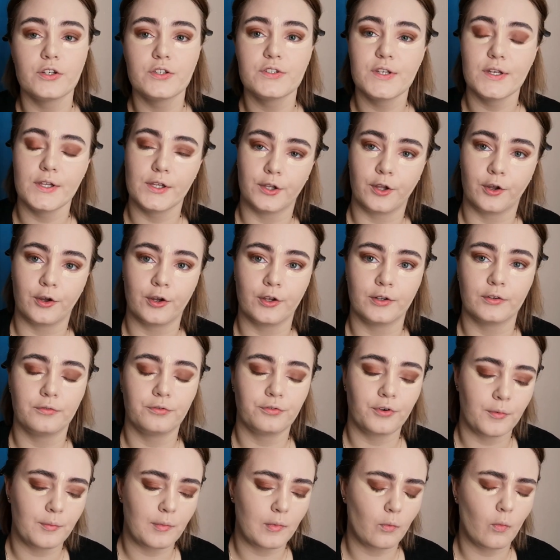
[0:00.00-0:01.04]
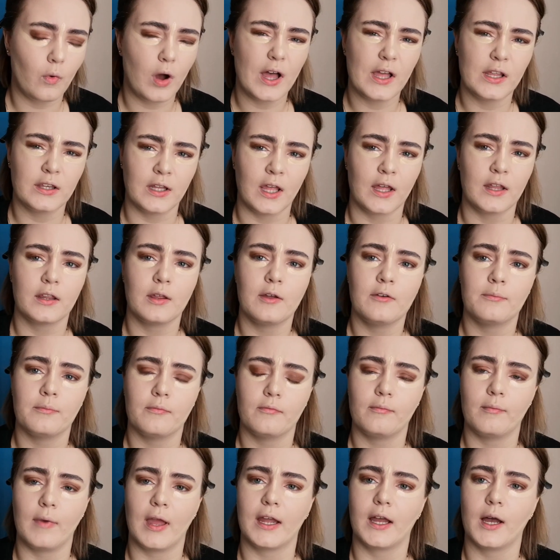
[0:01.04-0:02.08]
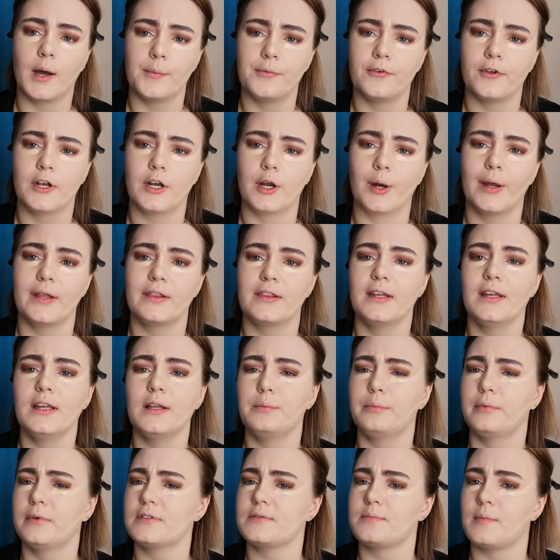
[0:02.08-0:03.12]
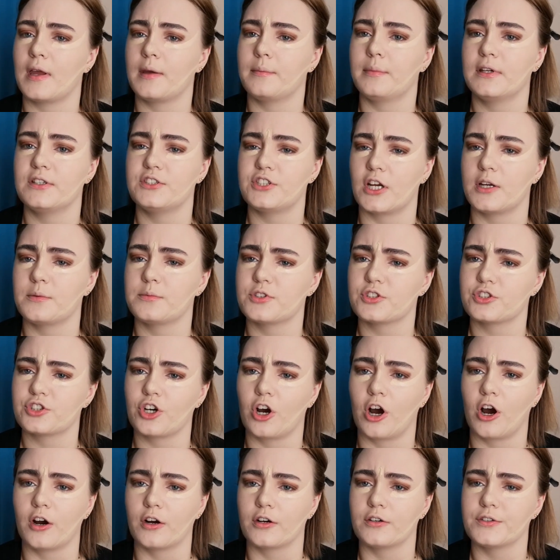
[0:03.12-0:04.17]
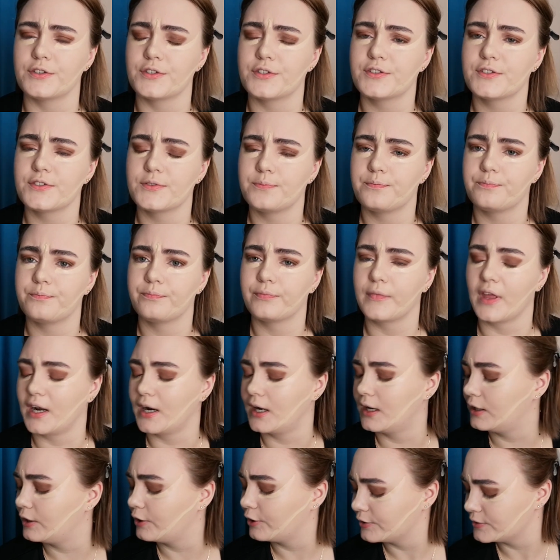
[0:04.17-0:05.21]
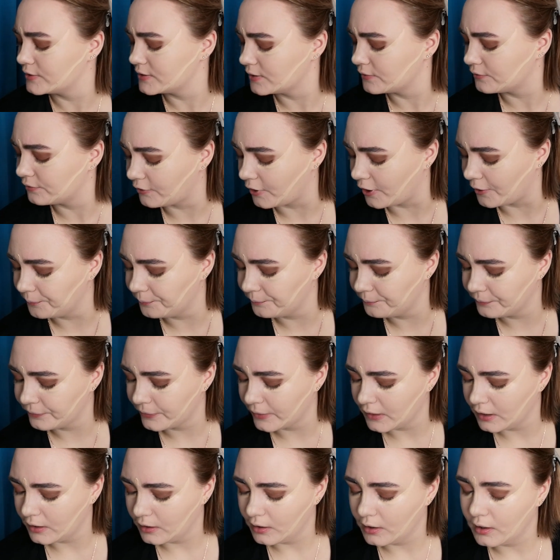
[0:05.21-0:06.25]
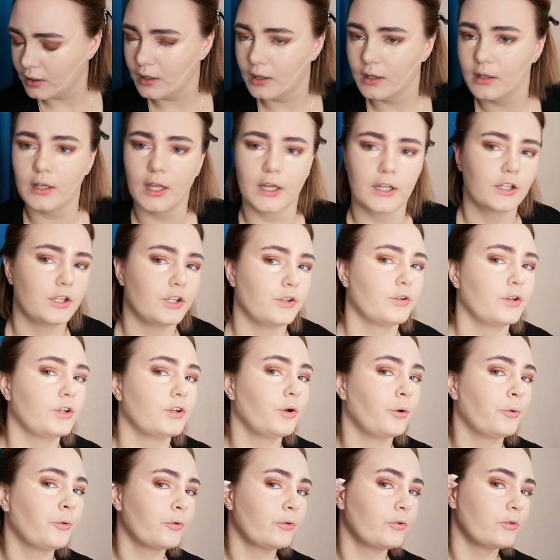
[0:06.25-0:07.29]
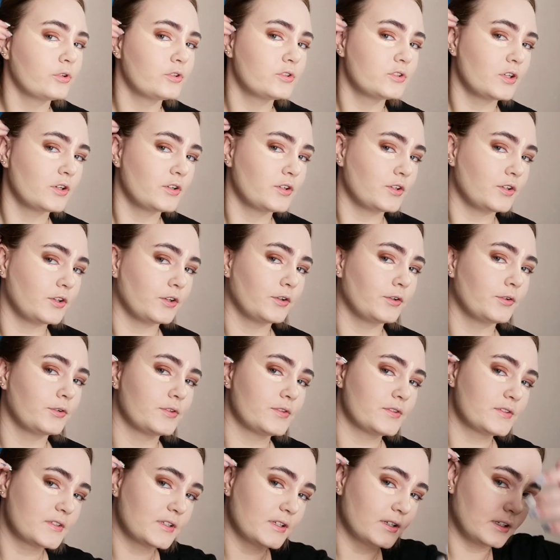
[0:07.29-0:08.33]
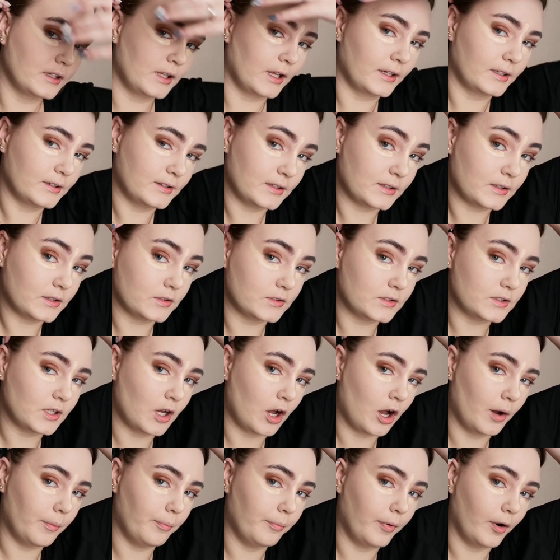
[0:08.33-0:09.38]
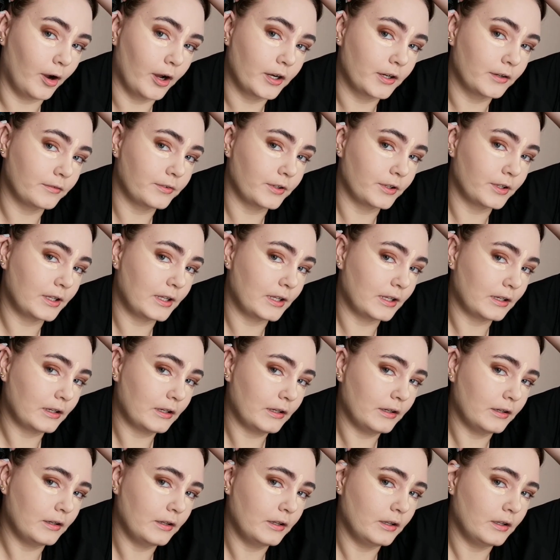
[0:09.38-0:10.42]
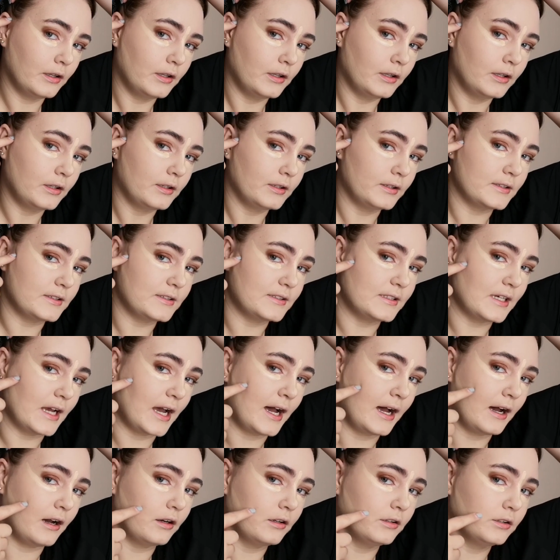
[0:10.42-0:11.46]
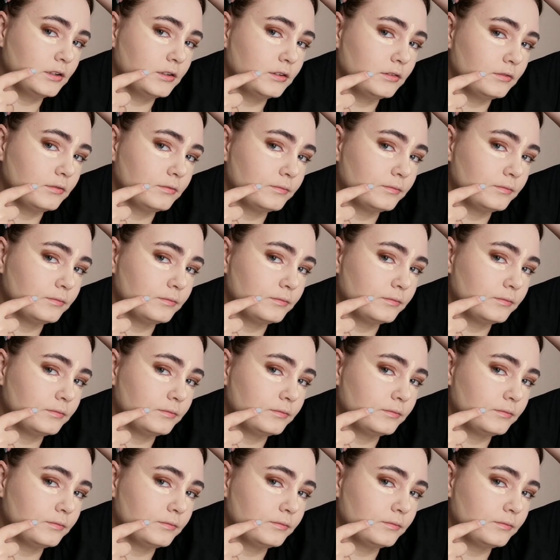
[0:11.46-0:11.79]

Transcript: also learned from another makeup video, I think it was maybe James Charles that I learned it from. Like, you can also use like the top part of your ear down,